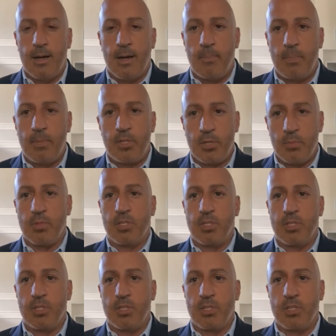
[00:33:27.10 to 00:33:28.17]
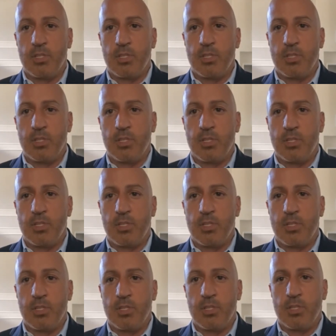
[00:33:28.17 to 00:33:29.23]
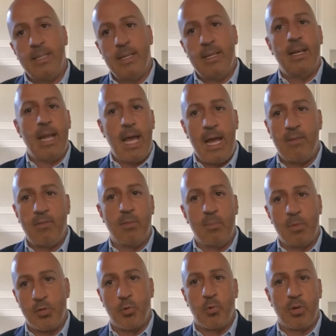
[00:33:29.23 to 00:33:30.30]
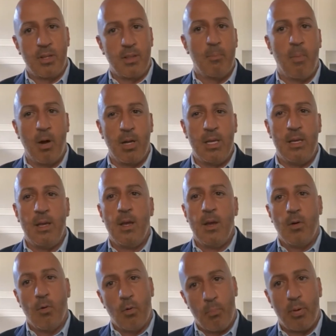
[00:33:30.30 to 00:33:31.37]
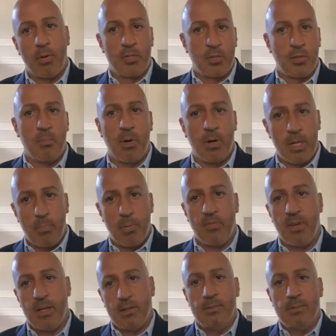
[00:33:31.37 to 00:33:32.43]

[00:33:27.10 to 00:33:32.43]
she was, the person that didn't have the majority of the money or personal money prevail.